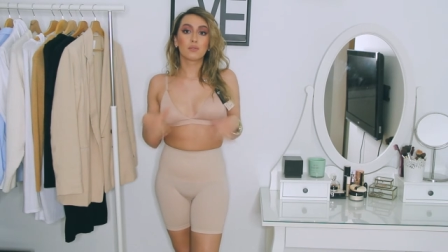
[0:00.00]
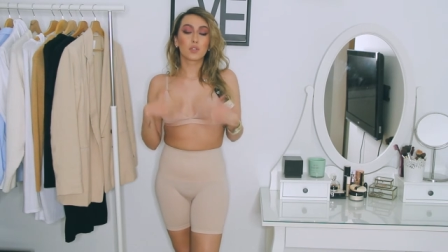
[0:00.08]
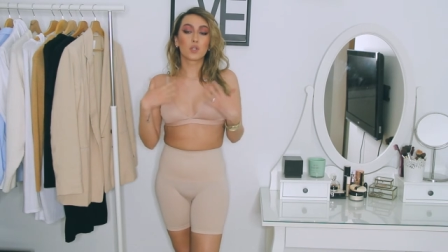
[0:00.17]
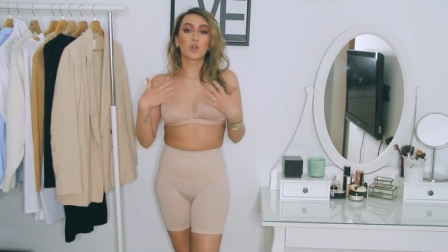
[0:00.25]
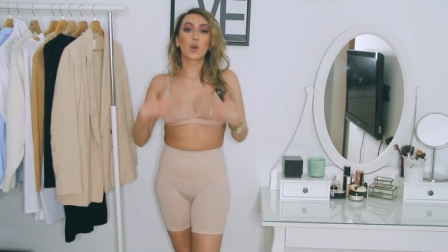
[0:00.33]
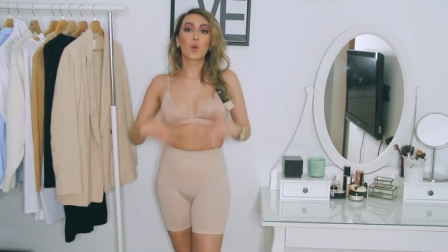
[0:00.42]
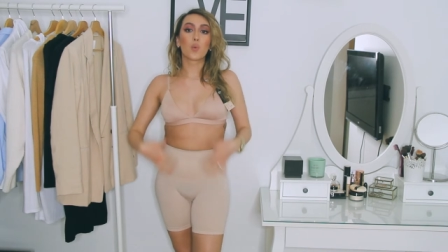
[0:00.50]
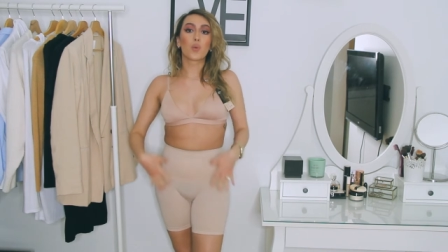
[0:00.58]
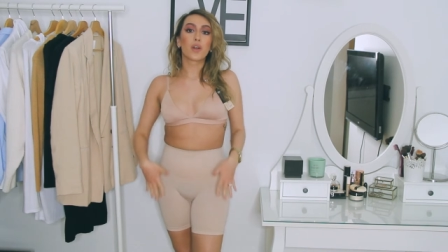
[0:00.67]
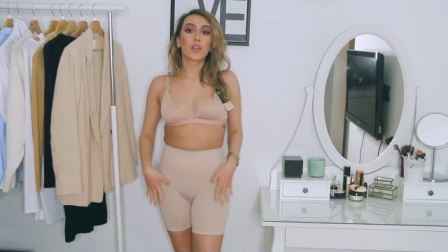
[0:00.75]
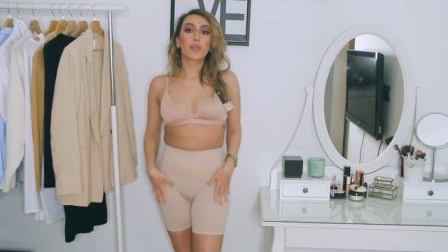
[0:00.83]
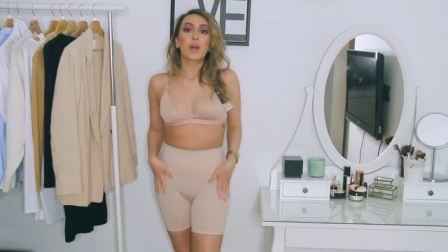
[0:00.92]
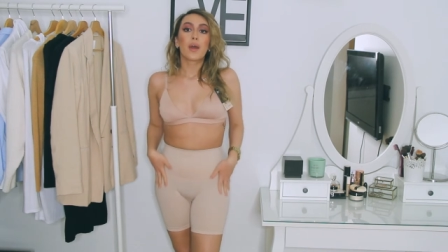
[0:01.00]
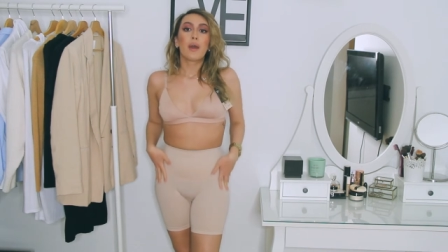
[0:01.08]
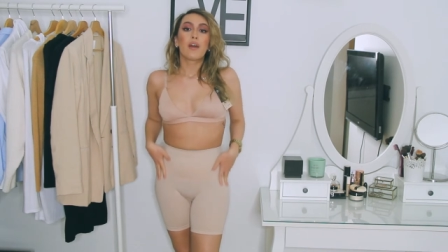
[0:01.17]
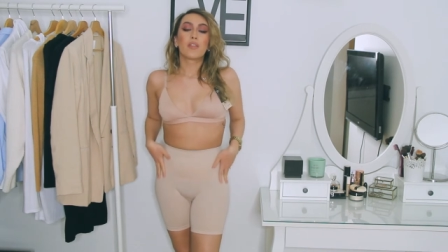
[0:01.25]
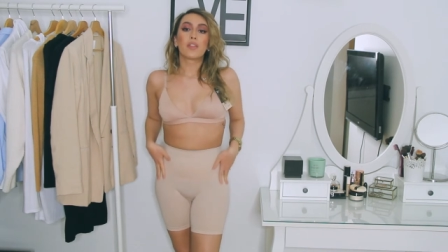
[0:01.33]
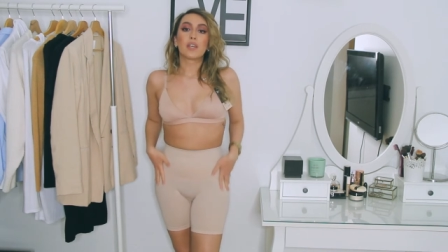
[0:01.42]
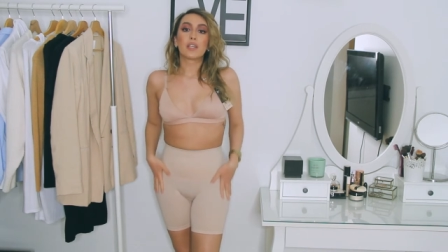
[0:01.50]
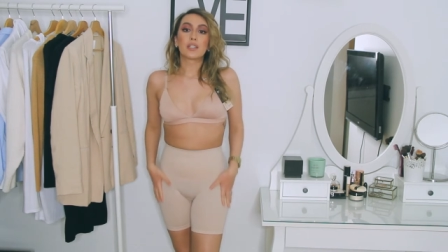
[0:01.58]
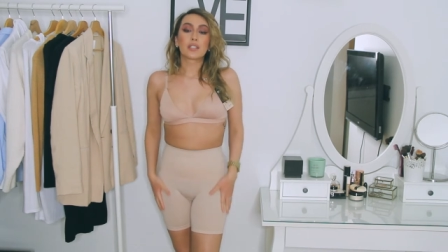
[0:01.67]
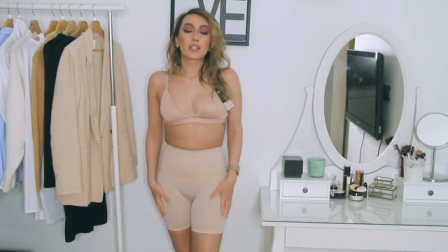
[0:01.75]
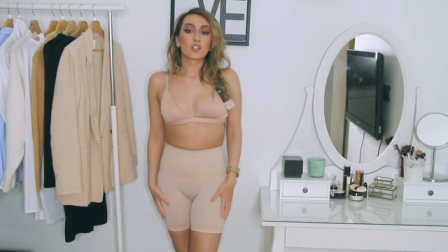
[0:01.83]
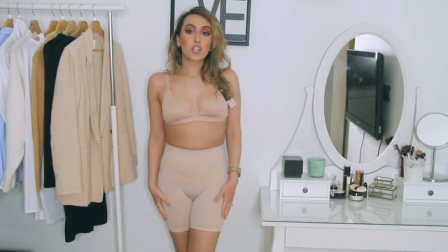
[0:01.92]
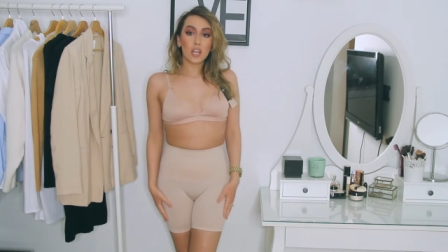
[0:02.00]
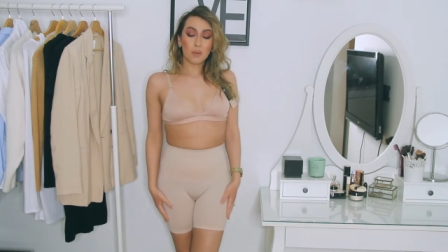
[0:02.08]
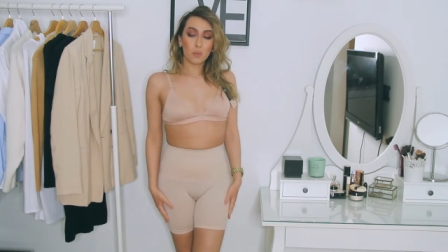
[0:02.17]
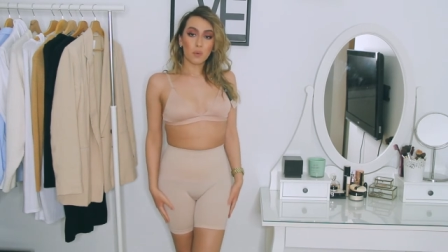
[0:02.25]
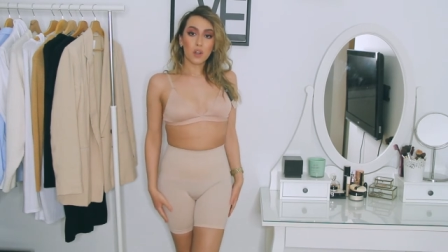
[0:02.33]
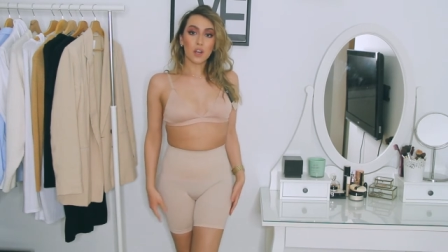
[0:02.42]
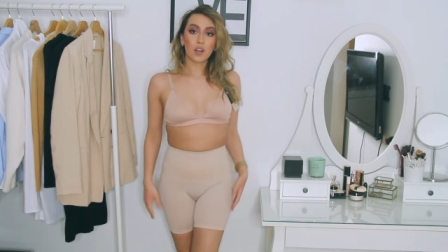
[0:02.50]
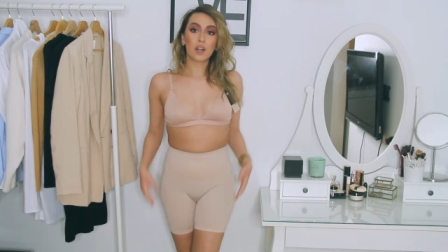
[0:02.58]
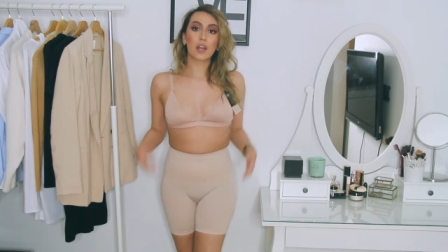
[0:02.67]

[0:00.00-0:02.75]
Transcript: to go with this shapewear.